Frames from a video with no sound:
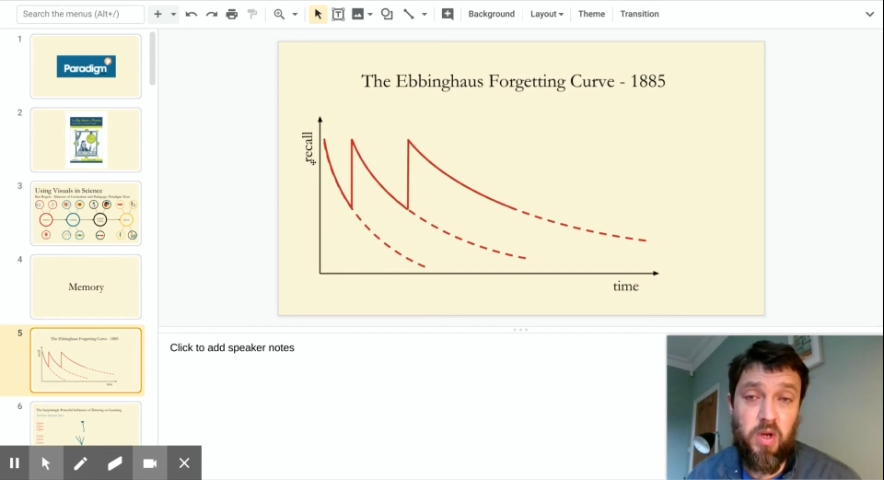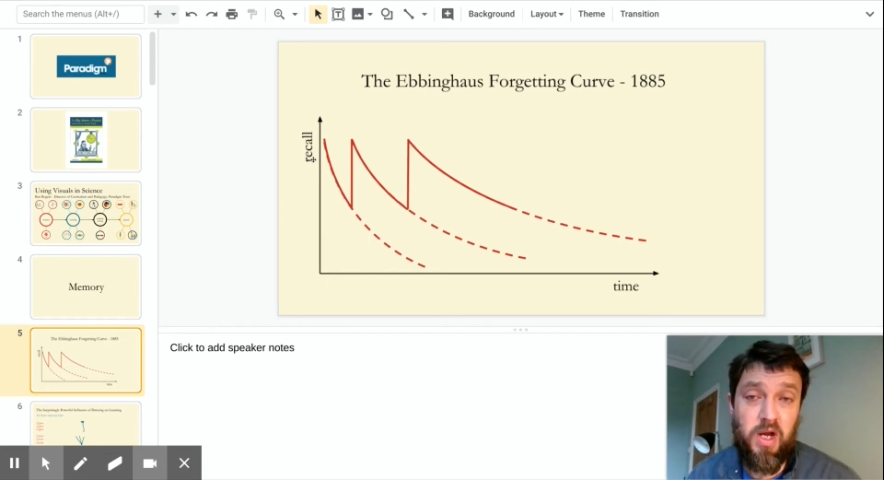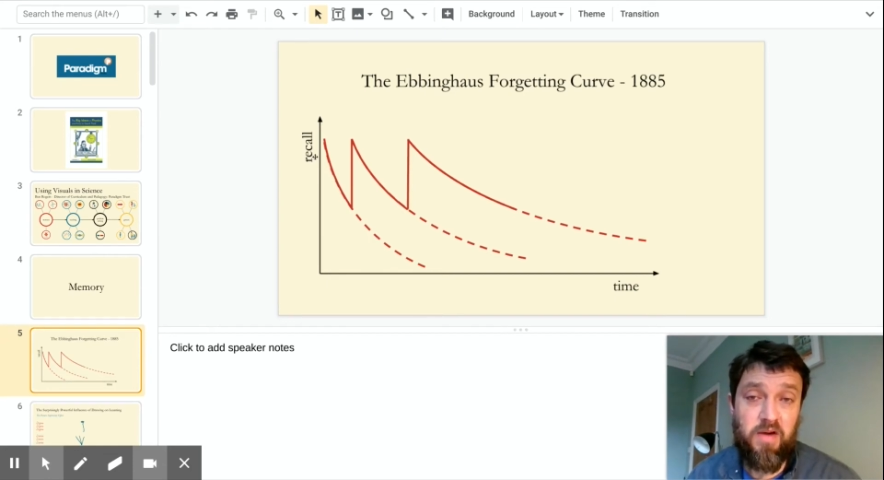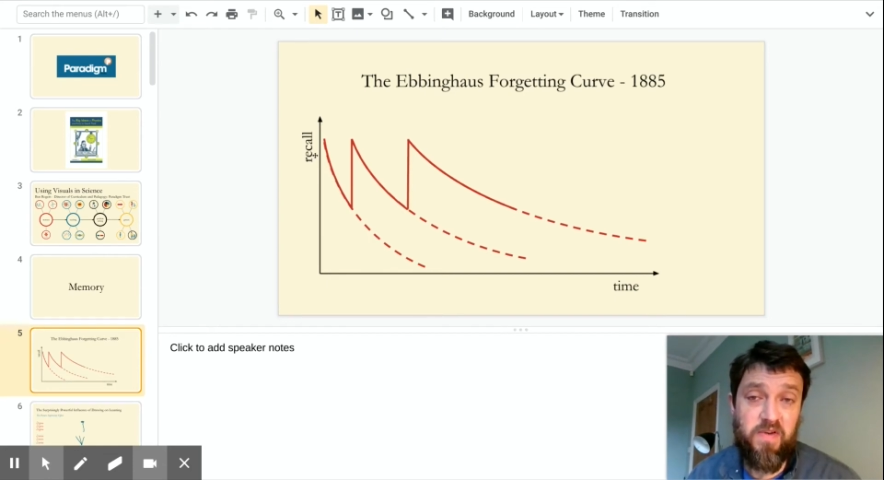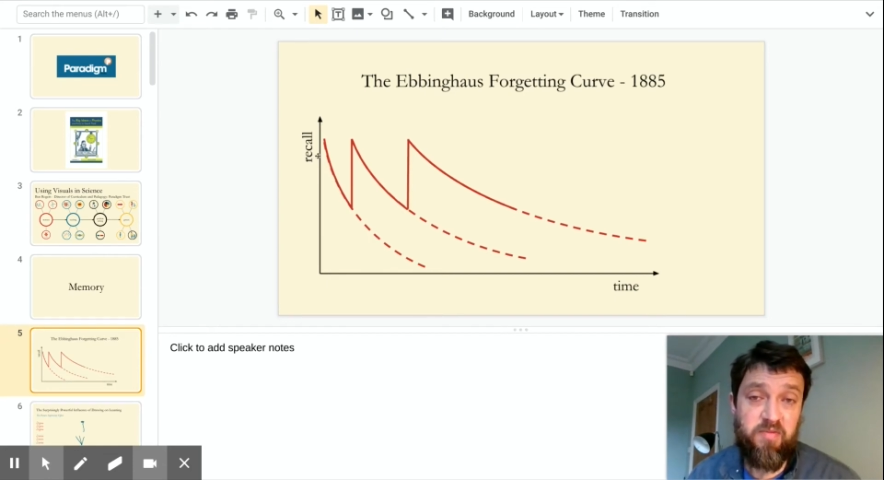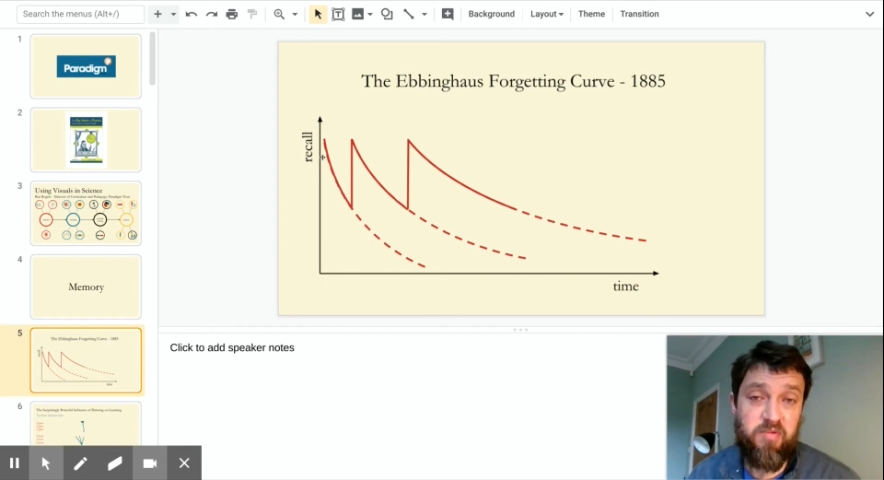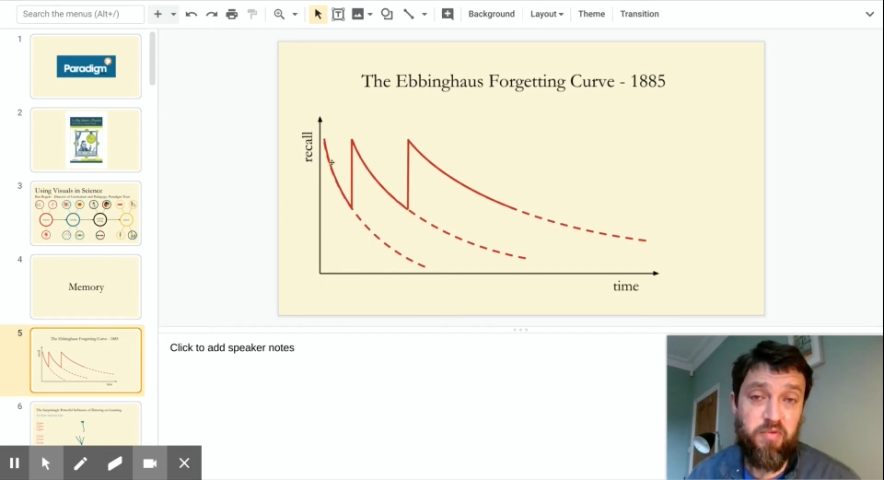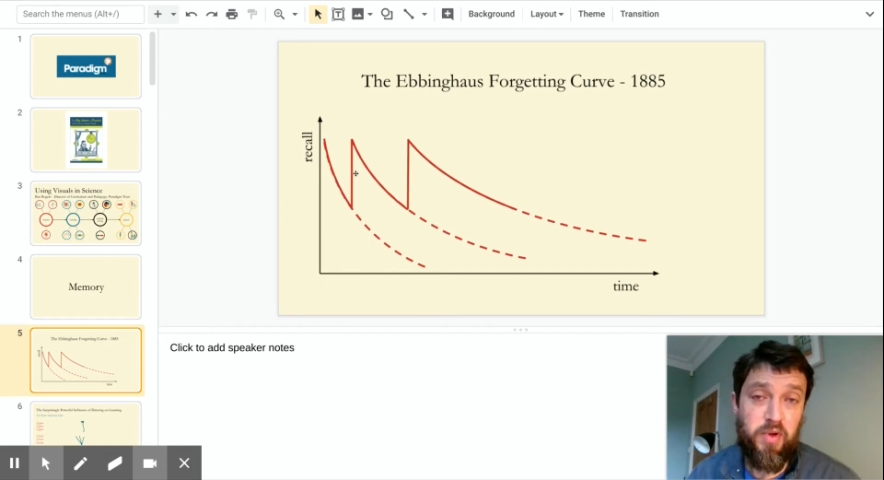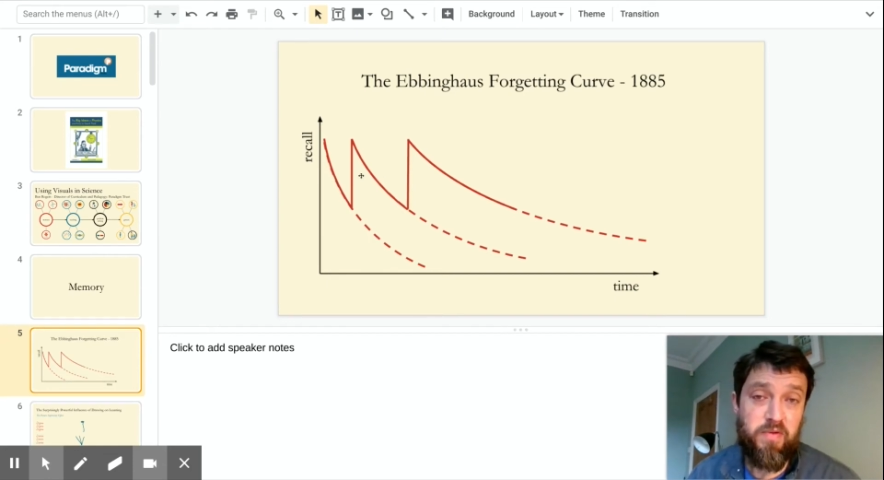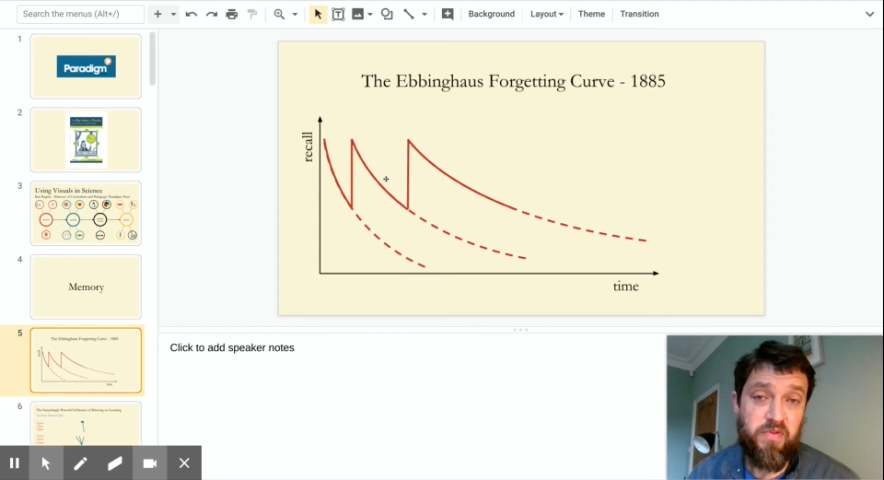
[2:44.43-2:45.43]
half-life
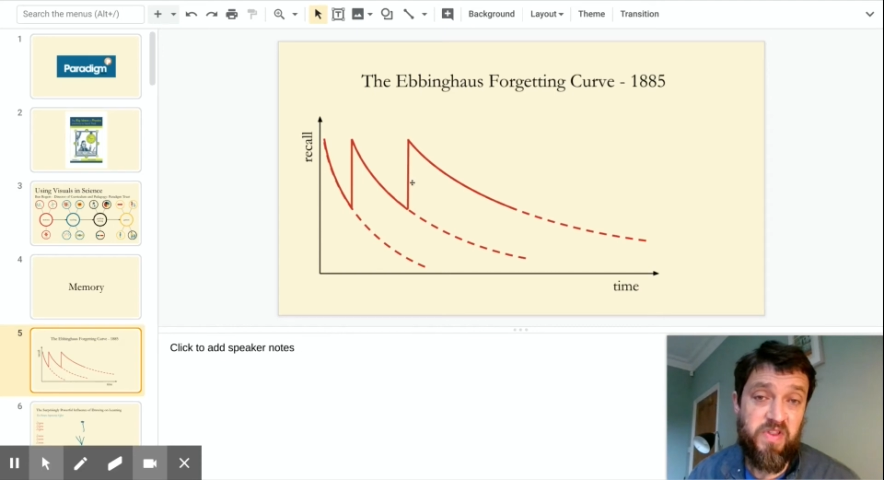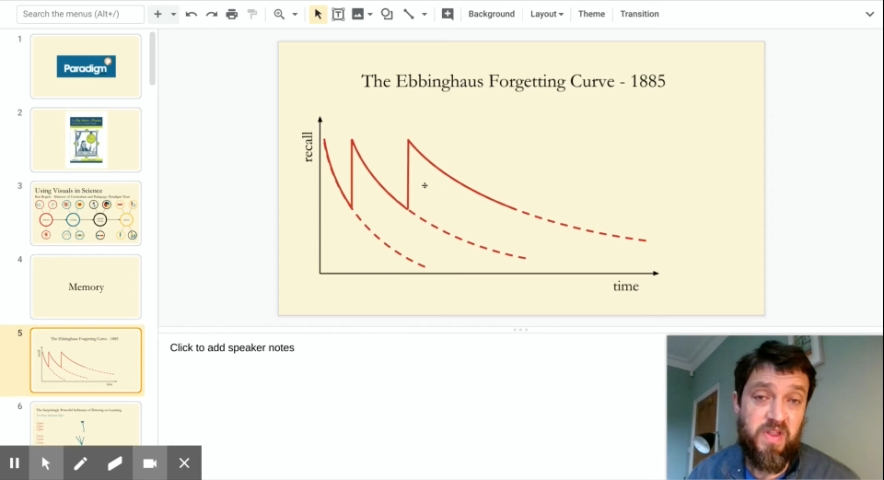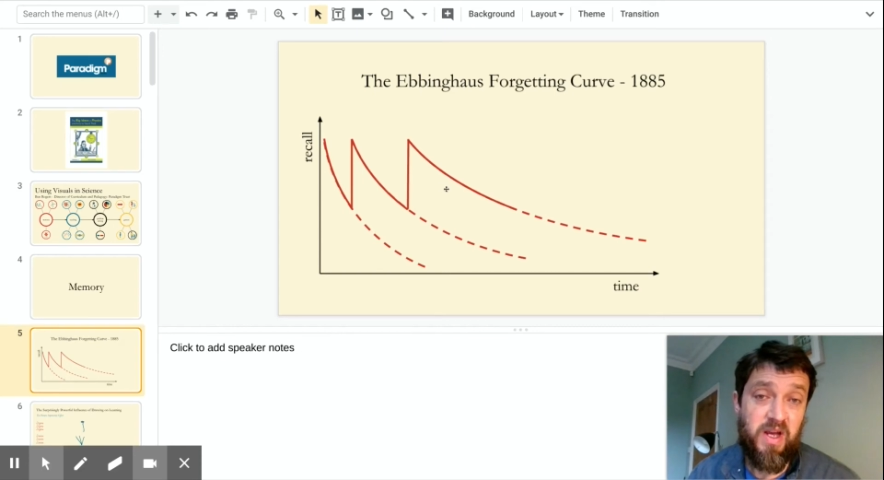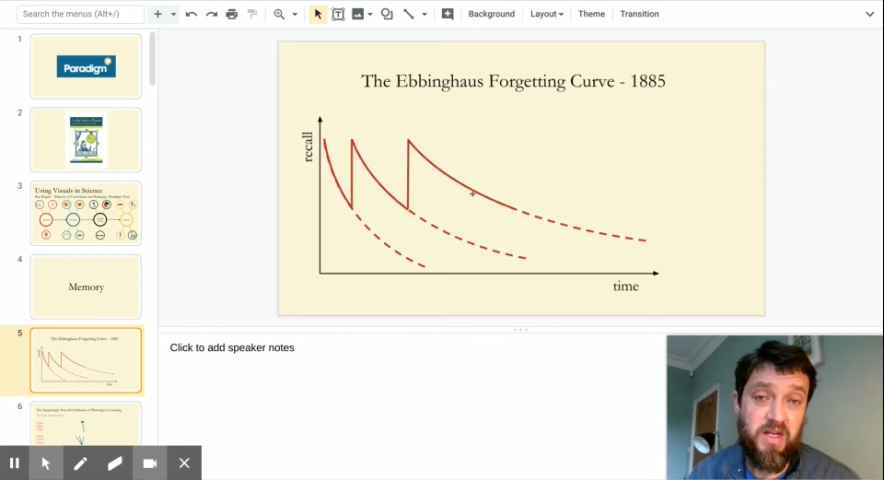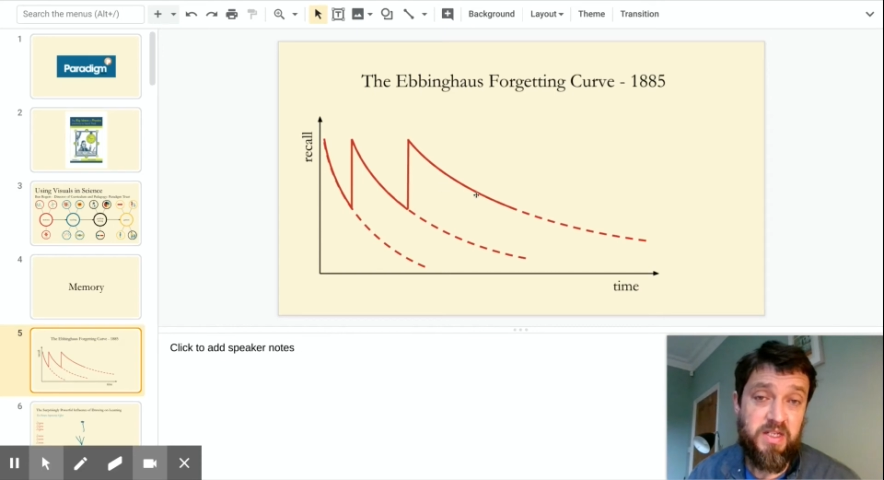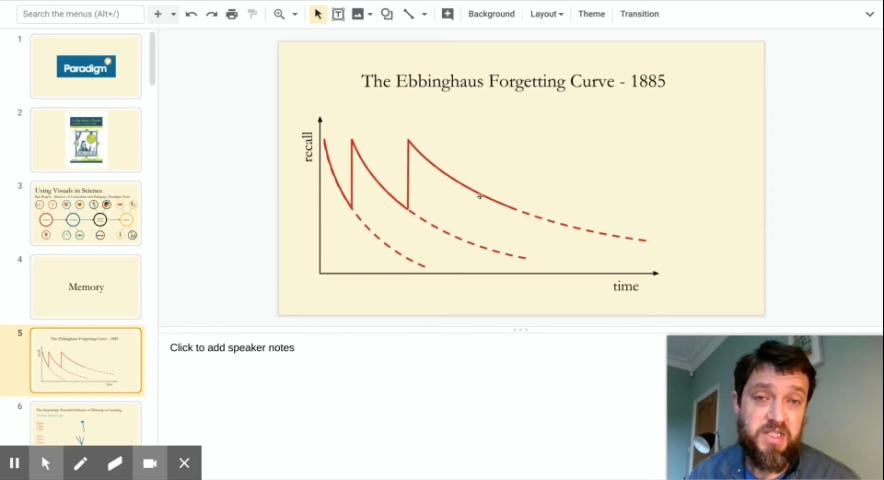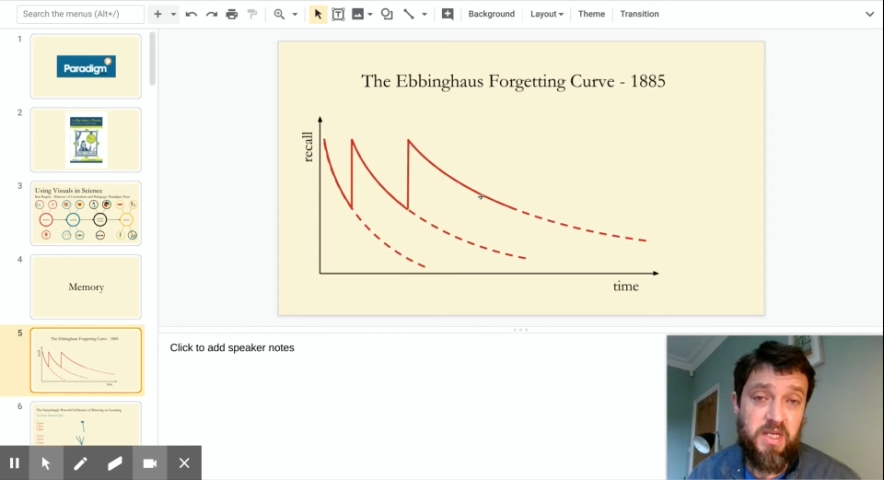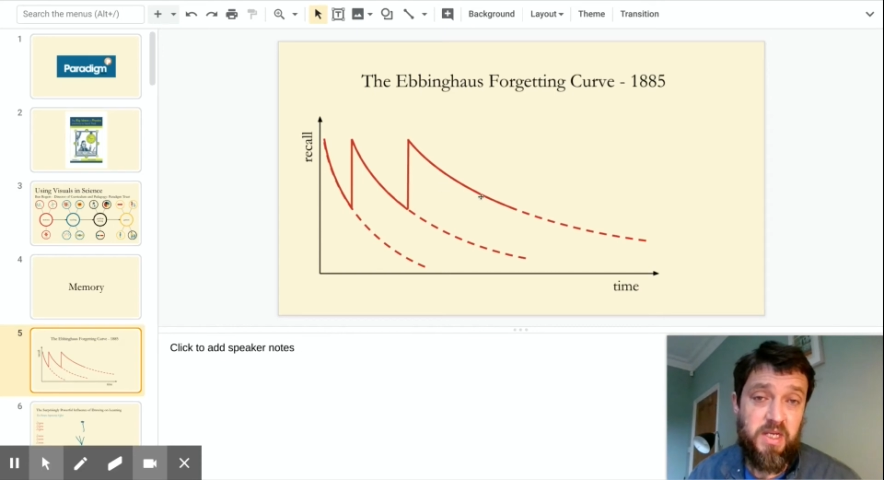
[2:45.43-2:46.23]
before you even start.